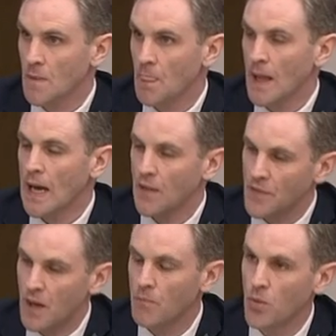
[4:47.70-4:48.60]
And they
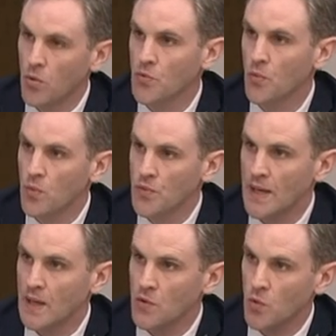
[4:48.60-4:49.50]
are both,
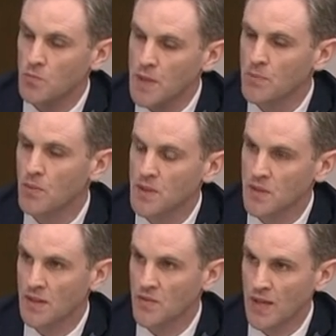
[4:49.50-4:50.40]
those people within
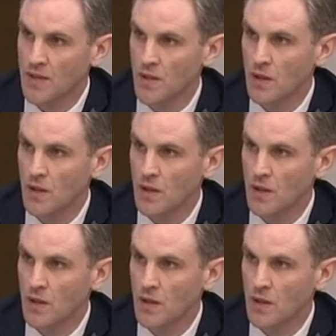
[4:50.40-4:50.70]
that sector